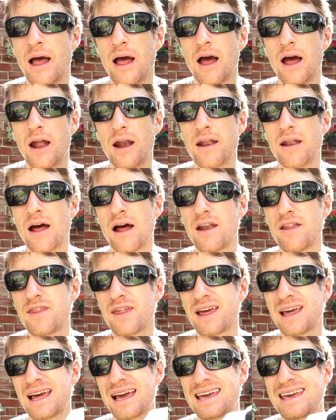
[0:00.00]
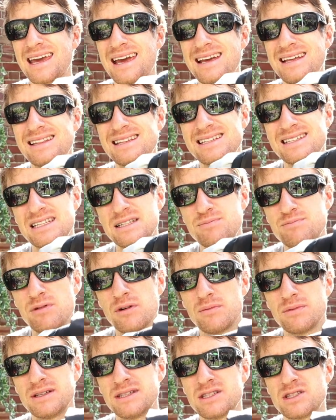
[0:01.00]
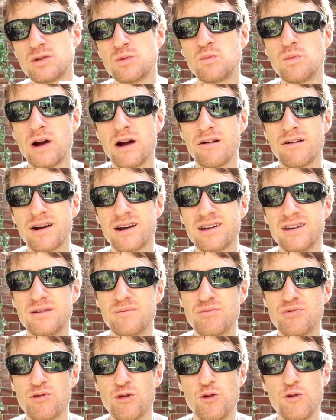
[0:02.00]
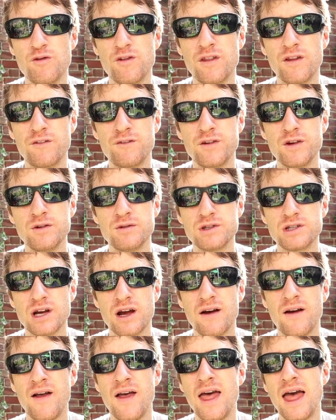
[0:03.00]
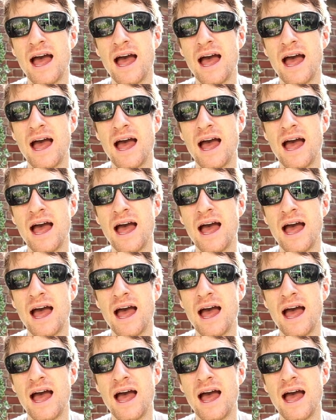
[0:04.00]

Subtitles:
And I think, again, this is probably somewhere I can improve in the future.